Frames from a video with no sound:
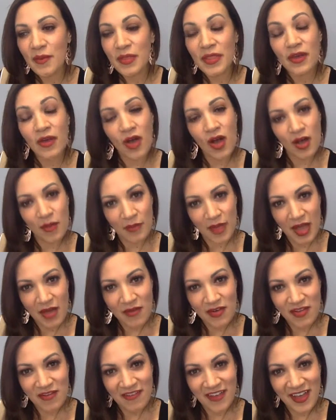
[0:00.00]
The
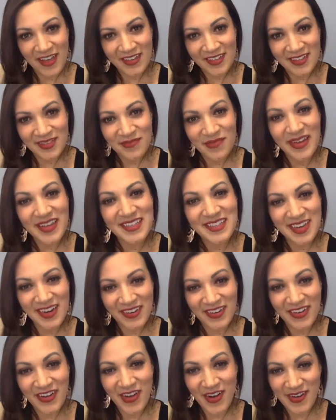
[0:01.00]
Compound Effect by
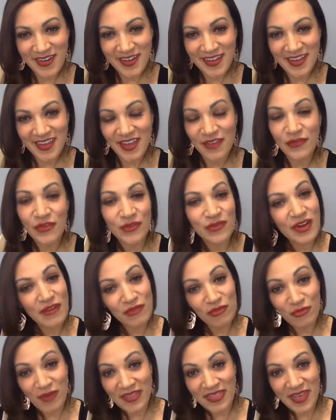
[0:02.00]
Darren Hardy. If you've
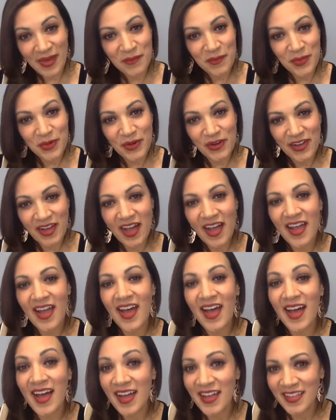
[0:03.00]
never read that book, I
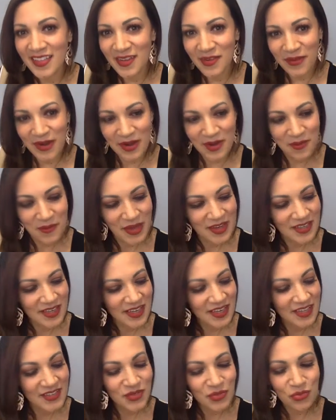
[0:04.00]
highly recommend
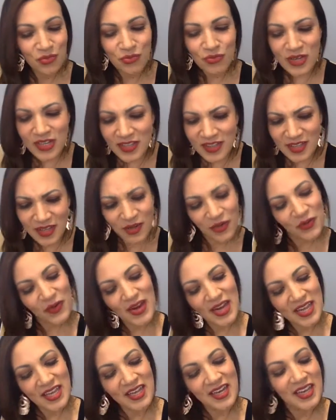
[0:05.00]
it. It's a really
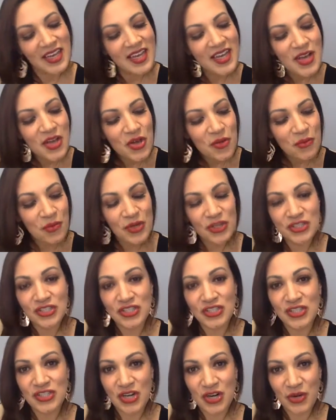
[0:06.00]
great book
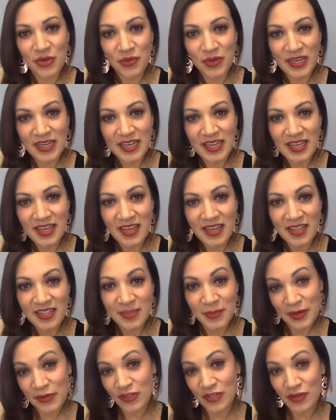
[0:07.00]
to start reading,
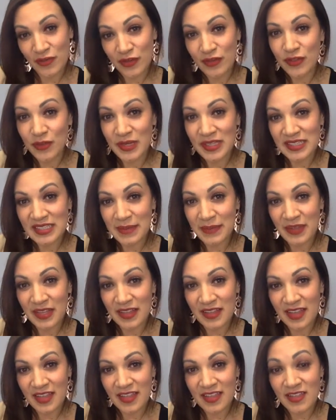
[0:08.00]
especially if you're doing
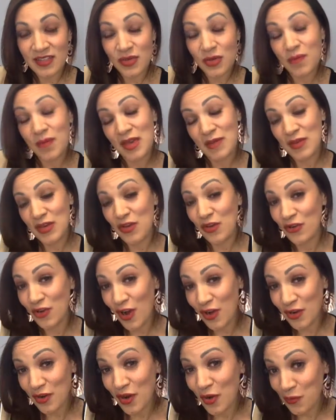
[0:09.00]
something like this, or maybe you're
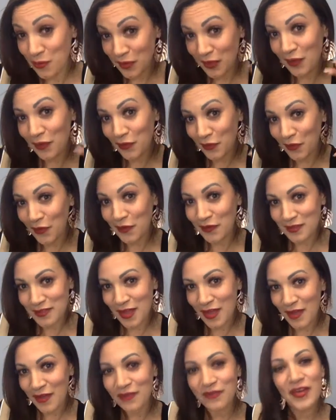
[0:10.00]
not a reader
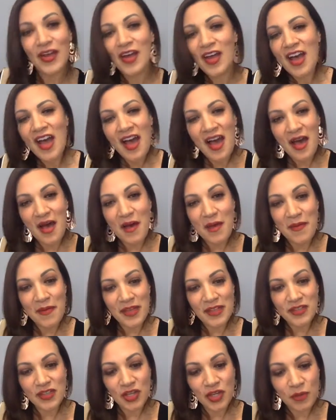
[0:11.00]
yourself.
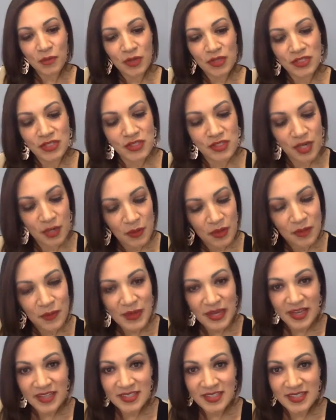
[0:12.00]
It's a good book to start with
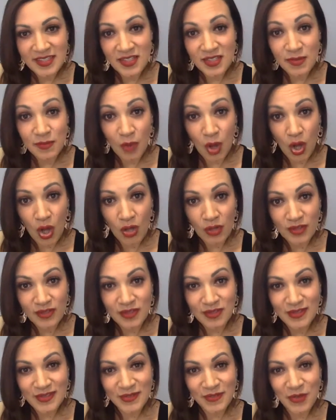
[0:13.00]
because it's small.
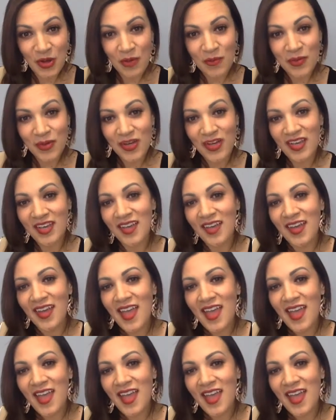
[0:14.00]
It's a small book,